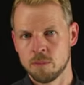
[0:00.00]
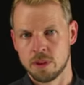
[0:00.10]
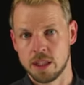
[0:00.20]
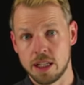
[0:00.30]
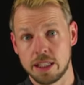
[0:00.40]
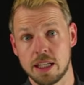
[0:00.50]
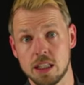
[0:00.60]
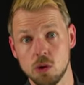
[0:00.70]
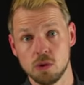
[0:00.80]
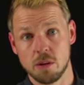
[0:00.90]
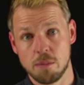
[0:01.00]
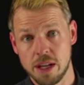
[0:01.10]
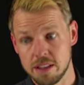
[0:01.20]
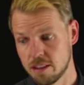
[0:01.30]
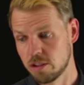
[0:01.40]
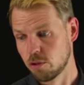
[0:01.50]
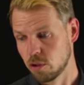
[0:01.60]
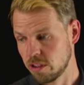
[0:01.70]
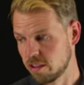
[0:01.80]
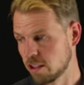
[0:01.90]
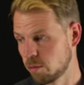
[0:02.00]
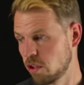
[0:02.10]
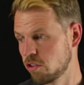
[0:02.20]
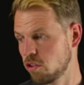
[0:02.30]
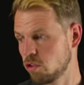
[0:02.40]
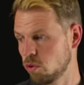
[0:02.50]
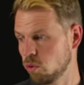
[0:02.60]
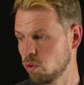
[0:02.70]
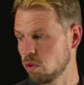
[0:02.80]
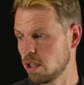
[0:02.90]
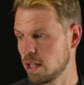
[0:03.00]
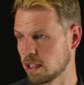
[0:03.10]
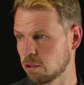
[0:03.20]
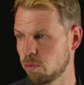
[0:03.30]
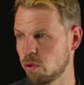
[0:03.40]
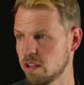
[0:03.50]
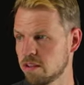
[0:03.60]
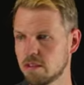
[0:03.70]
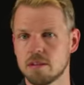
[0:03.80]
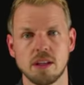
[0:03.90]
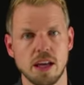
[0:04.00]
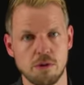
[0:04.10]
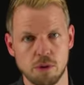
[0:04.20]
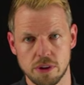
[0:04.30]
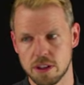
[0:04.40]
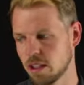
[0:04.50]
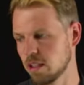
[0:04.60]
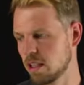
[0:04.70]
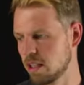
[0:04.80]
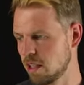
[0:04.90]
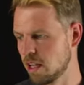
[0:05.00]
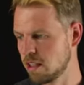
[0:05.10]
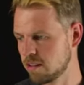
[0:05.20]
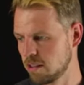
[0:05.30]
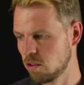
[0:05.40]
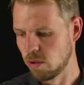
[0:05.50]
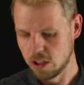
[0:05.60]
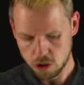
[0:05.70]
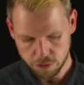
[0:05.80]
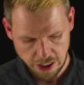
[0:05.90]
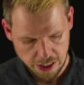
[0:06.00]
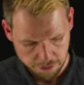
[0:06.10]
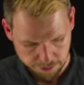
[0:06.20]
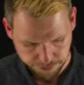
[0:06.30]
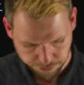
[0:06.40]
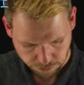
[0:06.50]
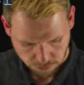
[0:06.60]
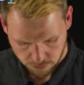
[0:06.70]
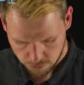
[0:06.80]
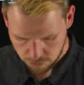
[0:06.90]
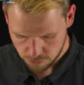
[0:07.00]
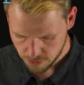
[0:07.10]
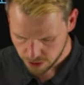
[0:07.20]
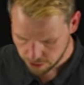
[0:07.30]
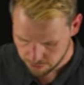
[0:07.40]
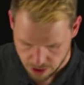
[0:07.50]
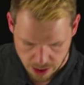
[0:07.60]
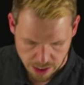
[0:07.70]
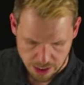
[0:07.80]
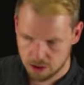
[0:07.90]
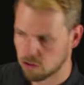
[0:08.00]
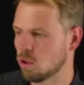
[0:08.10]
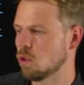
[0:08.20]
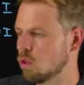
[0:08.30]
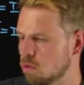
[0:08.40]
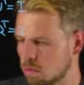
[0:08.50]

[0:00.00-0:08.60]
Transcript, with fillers: then I can use the basis for this expression to express everything that lies in the range of k. Okay, and so